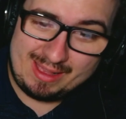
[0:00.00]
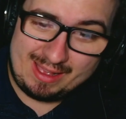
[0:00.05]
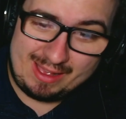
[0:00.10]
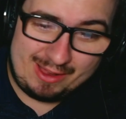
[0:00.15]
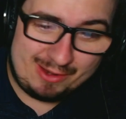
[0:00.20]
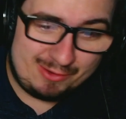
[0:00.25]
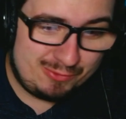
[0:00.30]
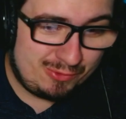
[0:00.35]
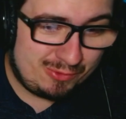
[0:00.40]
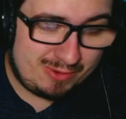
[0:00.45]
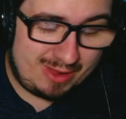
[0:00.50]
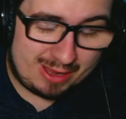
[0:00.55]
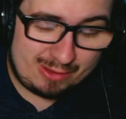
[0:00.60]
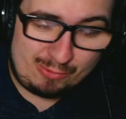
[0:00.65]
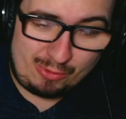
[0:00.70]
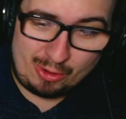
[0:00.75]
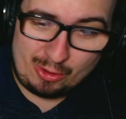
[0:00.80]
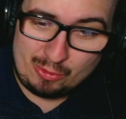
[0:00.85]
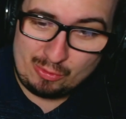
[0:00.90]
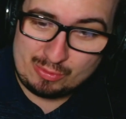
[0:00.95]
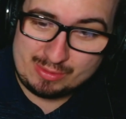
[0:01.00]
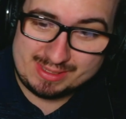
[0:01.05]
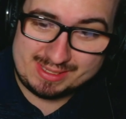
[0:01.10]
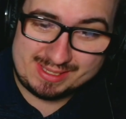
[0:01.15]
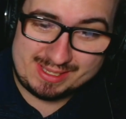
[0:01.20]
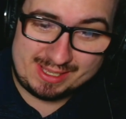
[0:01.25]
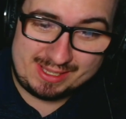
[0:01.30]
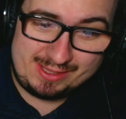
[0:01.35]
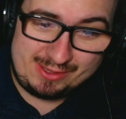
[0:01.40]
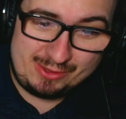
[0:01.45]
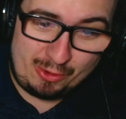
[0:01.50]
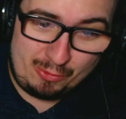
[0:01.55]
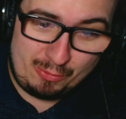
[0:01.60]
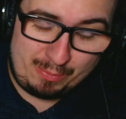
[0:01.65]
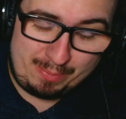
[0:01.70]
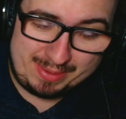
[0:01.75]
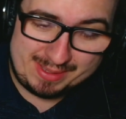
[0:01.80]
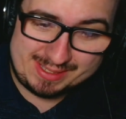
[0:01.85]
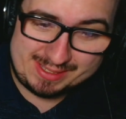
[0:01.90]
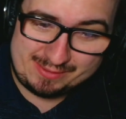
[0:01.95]
Rukako looks
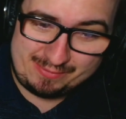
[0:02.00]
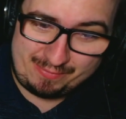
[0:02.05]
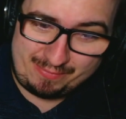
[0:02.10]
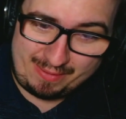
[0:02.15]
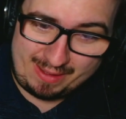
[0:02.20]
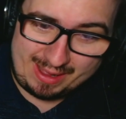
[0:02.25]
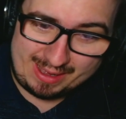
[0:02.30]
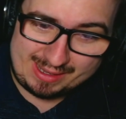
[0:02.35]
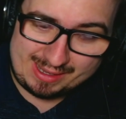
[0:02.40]
dope as fuck.